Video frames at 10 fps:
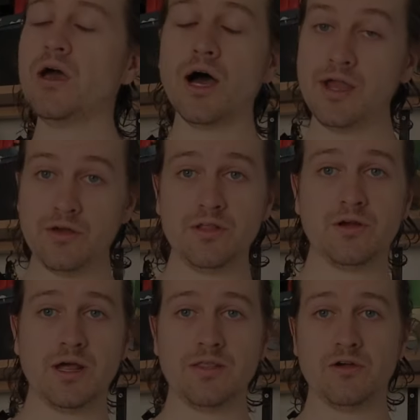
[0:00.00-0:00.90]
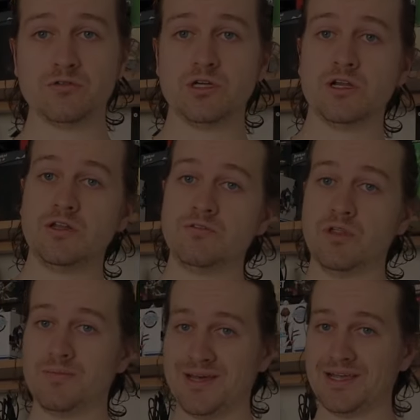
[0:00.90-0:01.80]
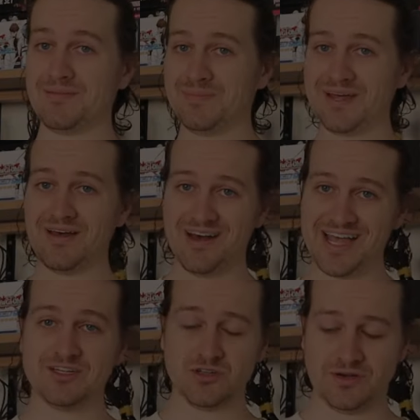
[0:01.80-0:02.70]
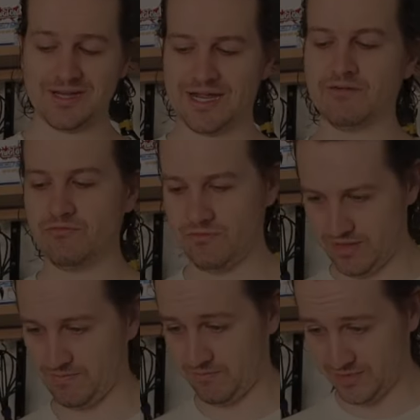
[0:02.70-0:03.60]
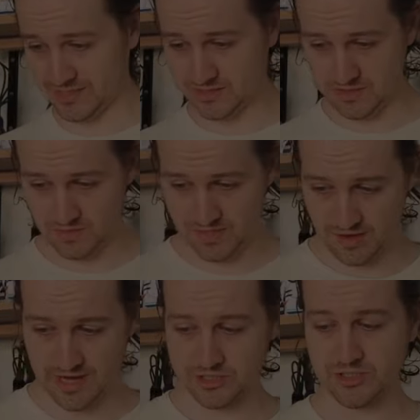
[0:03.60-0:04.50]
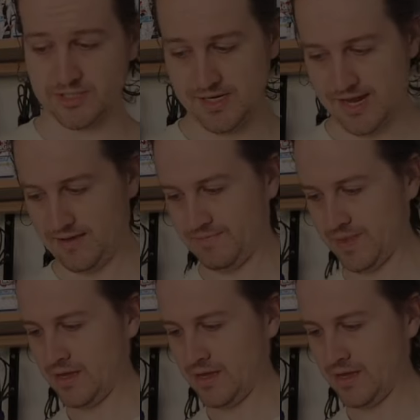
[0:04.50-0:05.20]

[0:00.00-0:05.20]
I know there are other alternatives on the market, but I don't have them. This is the one that I chose to get.